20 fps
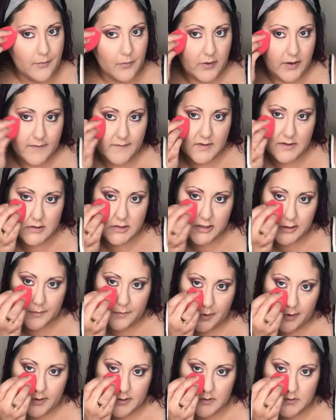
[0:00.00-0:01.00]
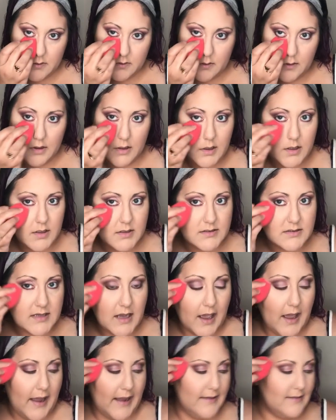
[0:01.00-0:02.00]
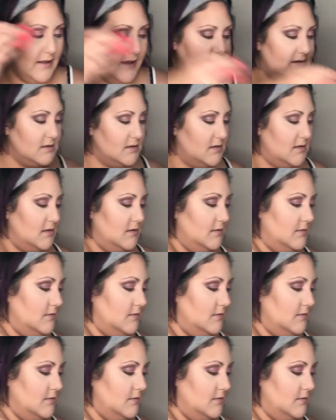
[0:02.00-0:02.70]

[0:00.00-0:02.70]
point of the cheekbone to highlight.